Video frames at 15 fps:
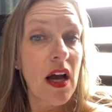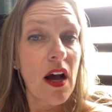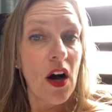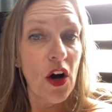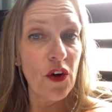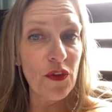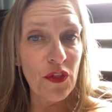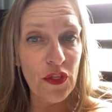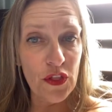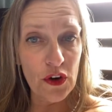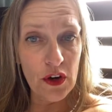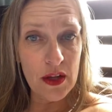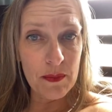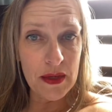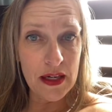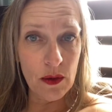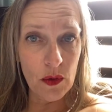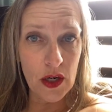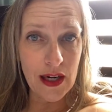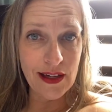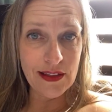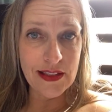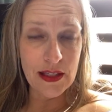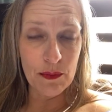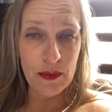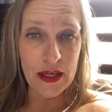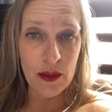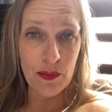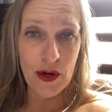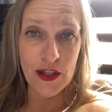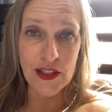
of 30-minute workouts in menopause